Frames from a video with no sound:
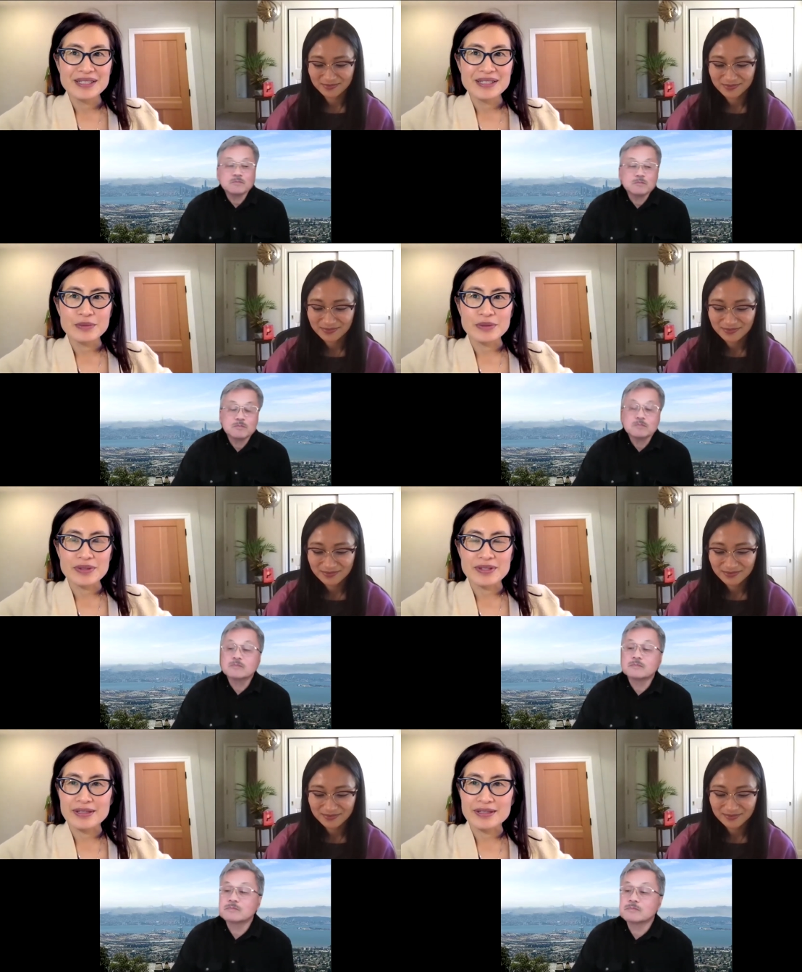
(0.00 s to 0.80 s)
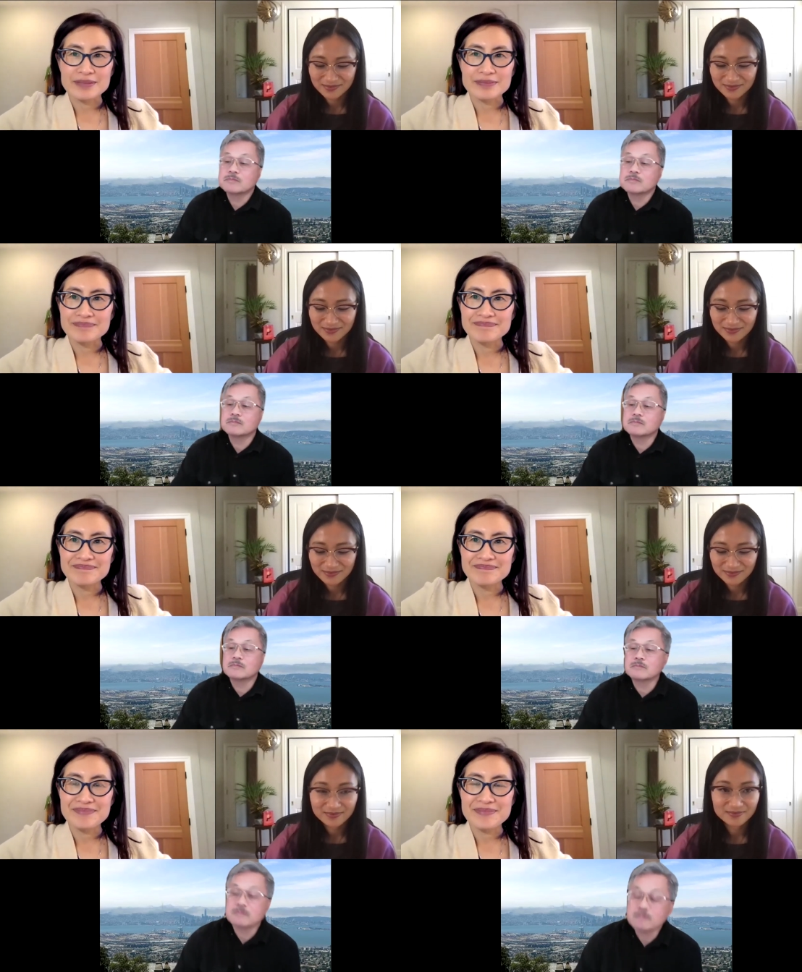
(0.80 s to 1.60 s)
Speaker 1: what um,
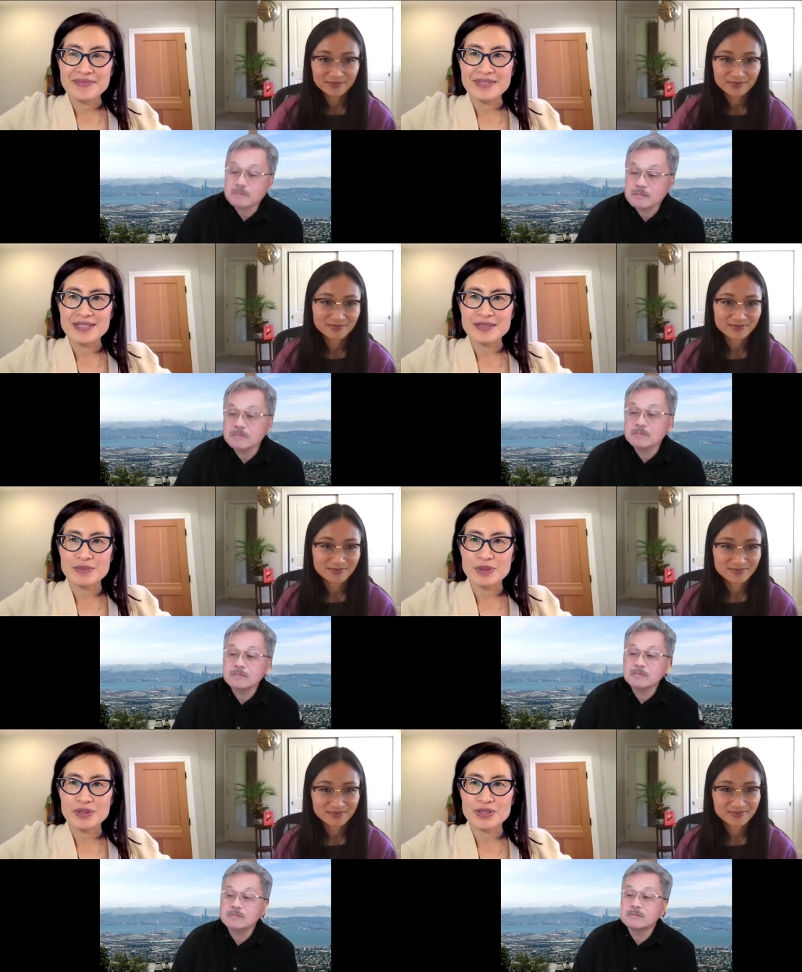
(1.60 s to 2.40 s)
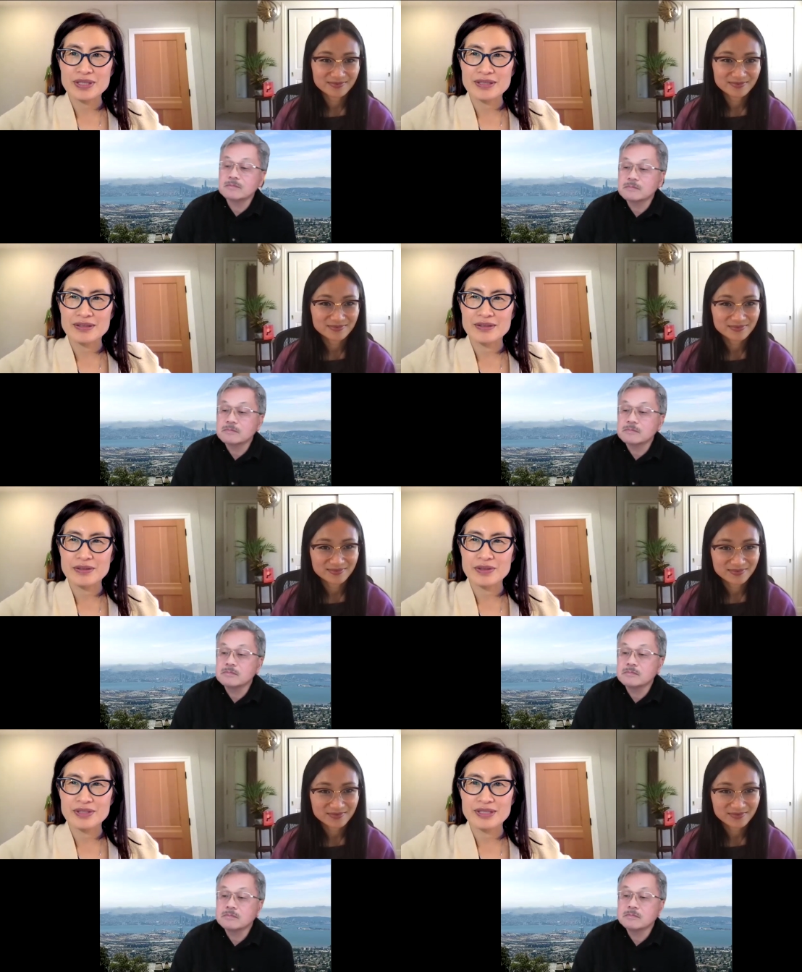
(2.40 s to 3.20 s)
this person is
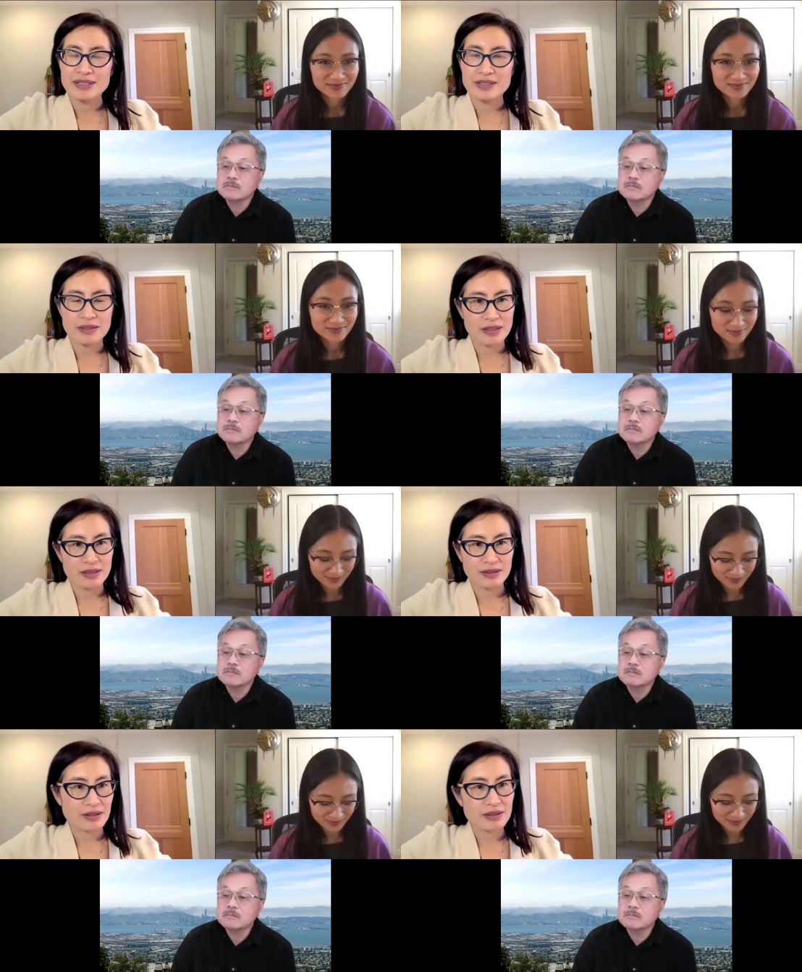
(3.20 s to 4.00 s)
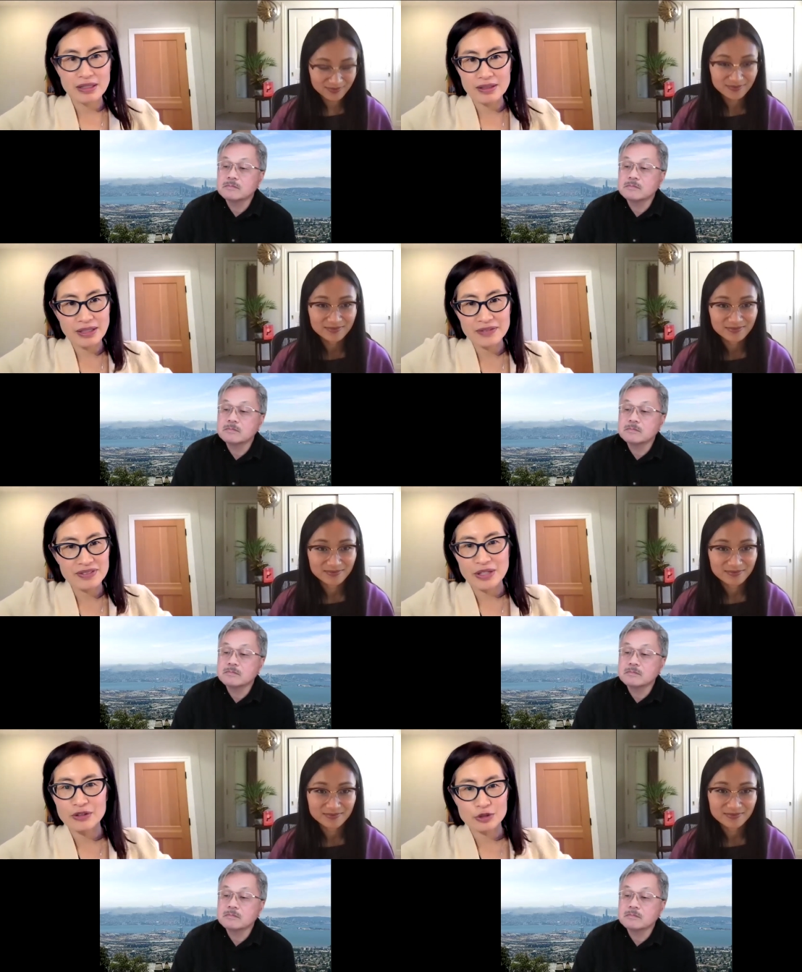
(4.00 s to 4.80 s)
noticing is a, a, life
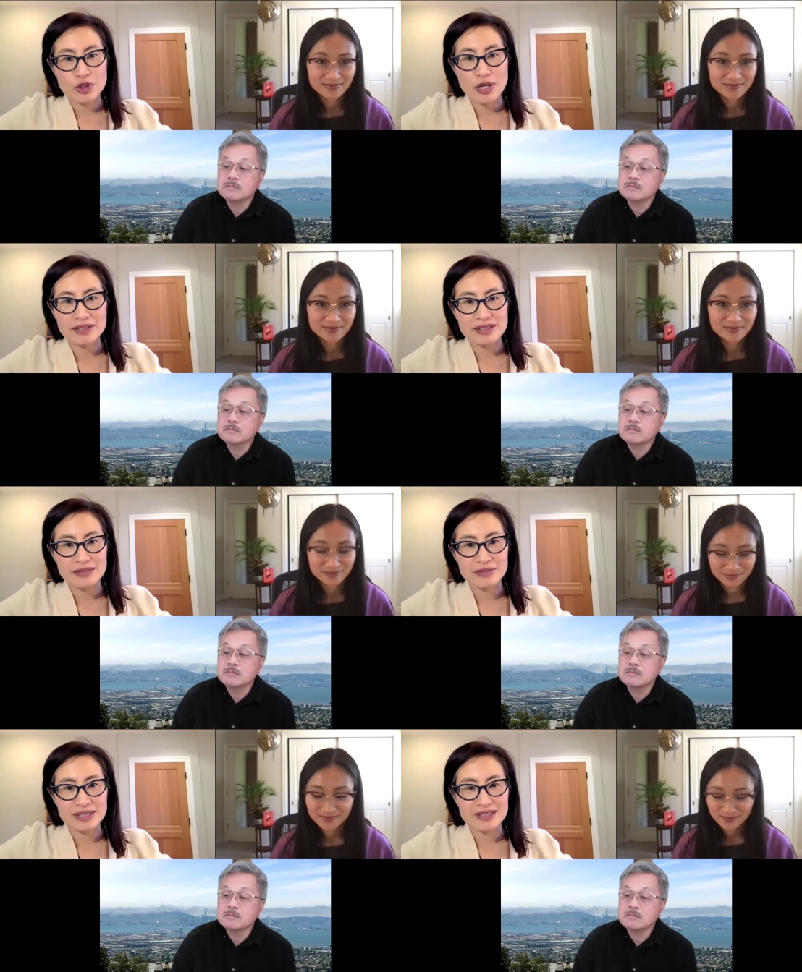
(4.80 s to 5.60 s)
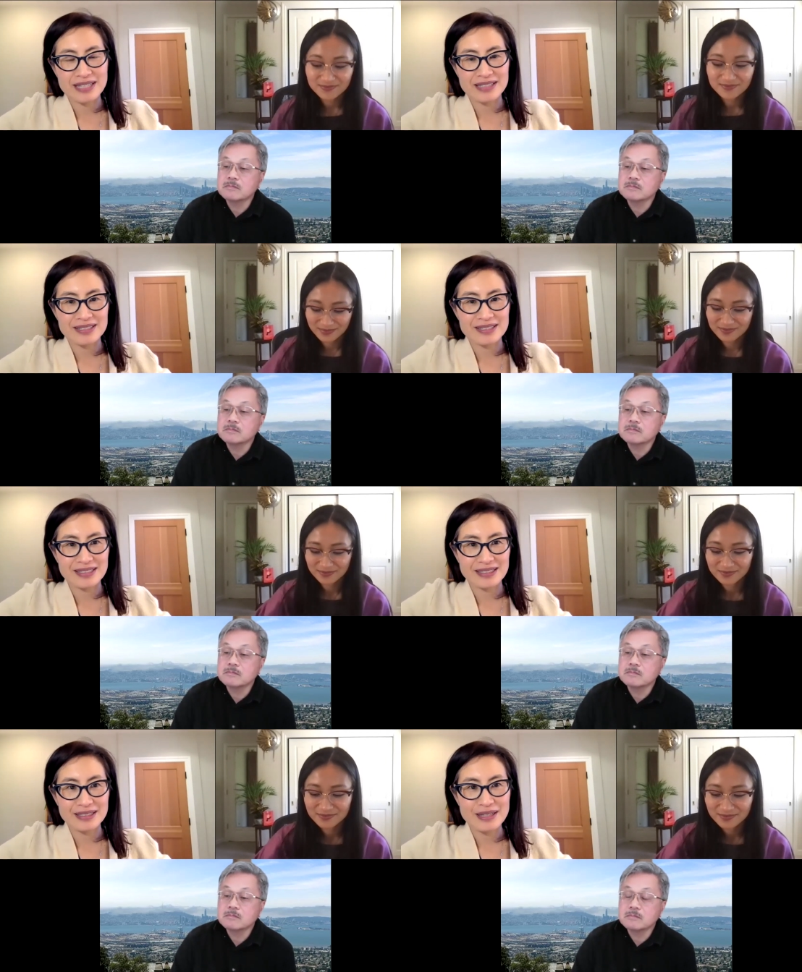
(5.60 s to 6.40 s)
cycle trend that we tend to
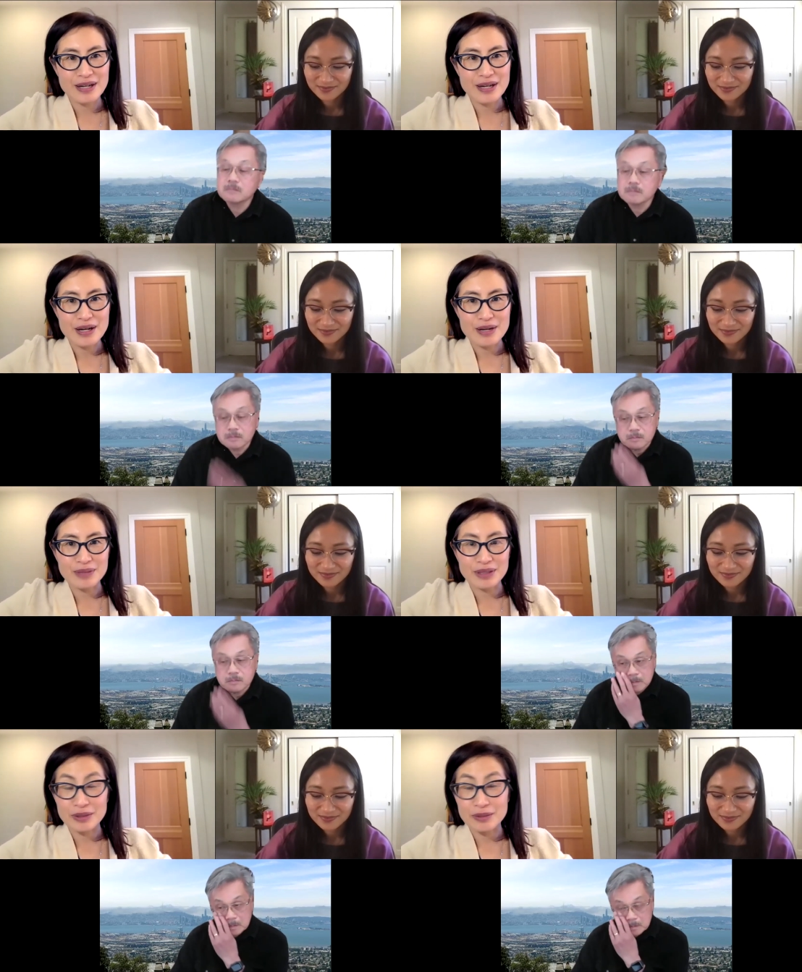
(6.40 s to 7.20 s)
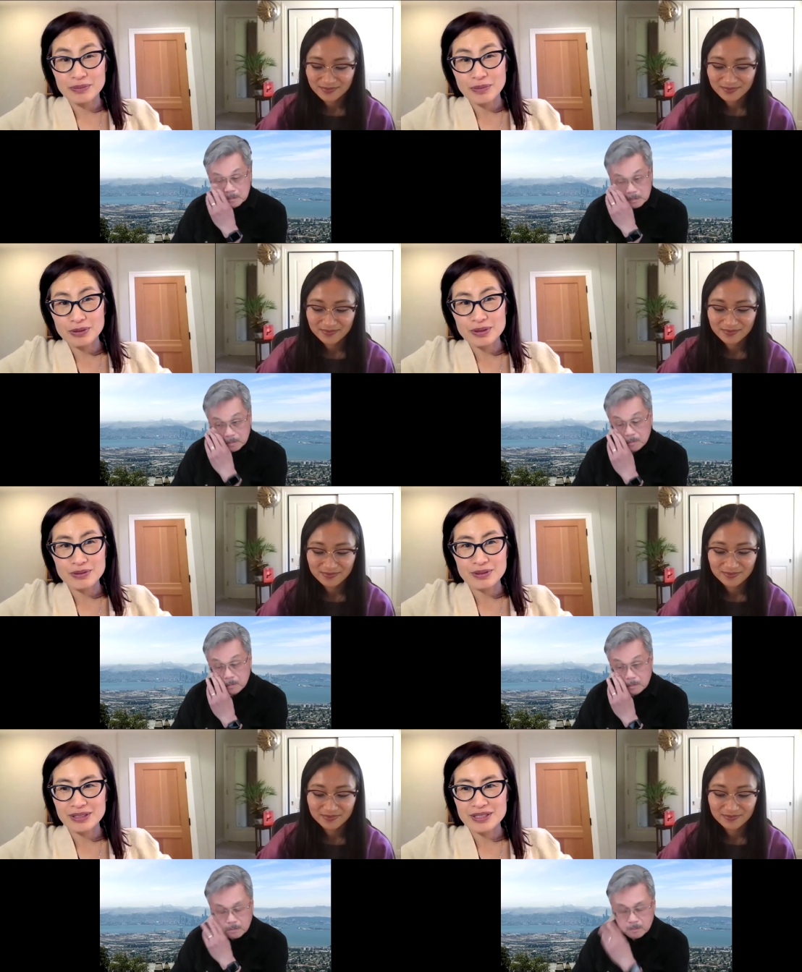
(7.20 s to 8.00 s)
see among most
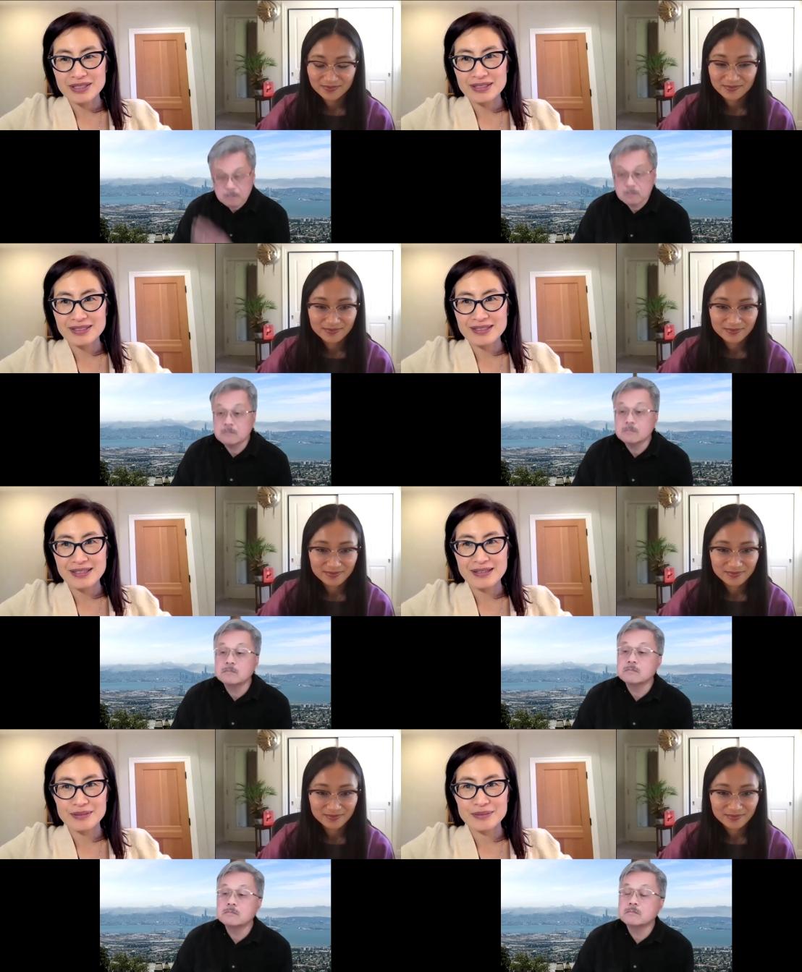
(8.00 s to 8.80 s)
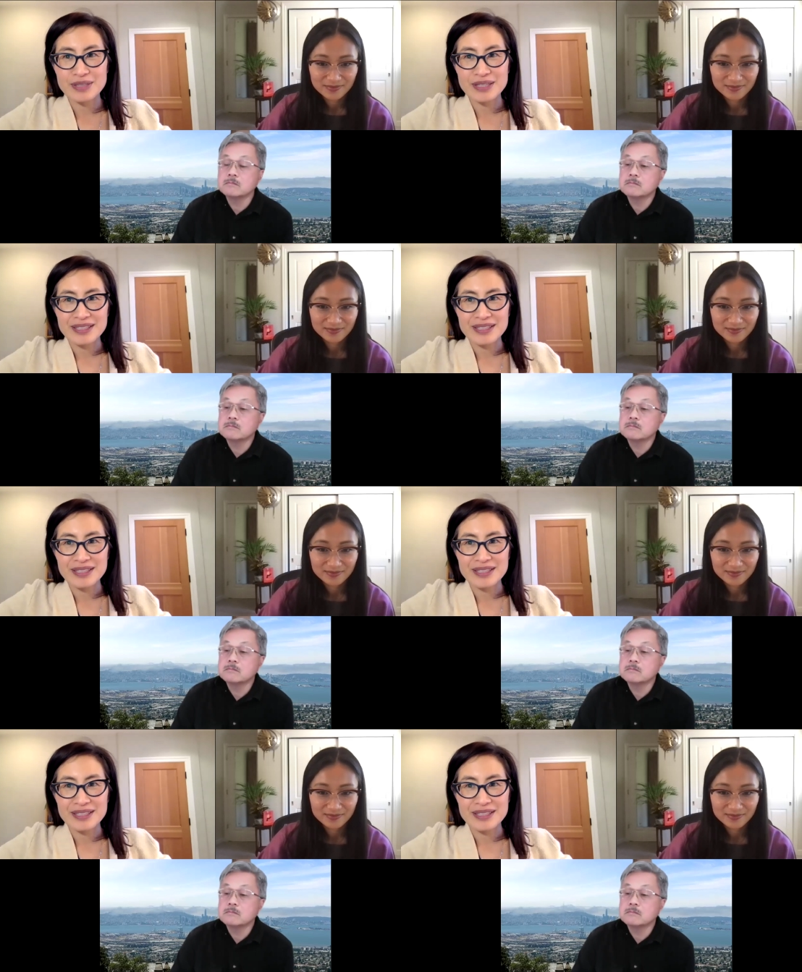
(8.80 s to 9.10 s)
religions um,